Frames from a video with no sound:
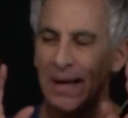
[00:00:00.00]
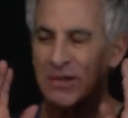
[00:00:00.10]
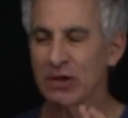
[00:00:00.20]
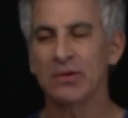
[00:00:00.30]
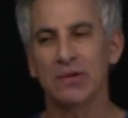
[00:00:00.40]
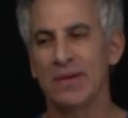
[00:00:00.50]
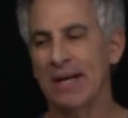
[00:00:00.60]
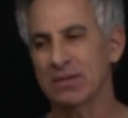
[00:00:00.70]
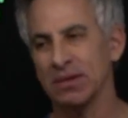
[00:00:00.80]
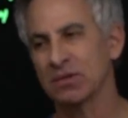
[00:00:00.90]
I shouldn't do
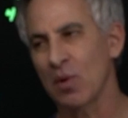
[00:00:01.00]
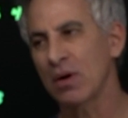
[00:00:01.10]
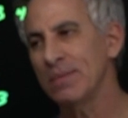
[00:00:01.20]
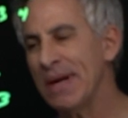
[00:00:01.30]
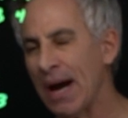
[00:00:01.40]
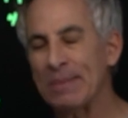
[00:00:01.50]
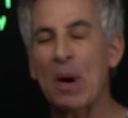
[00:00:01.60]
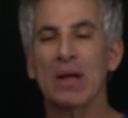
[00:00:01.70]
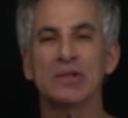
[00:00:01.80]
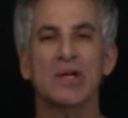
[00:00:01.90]
that. It's, it's wrong of me. I
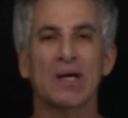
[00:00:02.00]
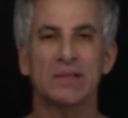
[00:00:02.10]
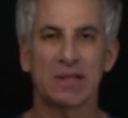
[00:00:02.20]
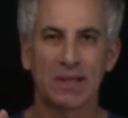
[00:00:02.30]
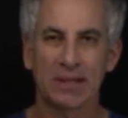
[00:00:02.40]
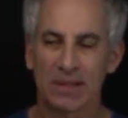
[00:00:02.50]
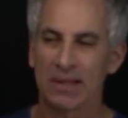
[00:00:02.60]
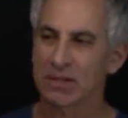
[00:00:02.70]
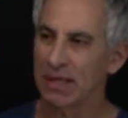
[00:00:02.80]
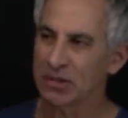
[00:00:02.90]
apologize. It,
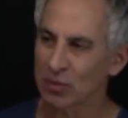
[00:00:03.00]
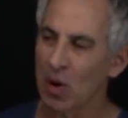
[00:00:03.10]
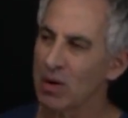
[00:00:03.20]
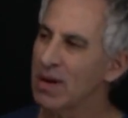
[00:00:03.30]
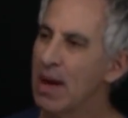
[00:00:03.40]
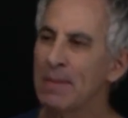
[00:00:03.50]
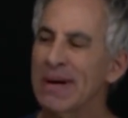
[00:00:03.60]
it, it's wrong.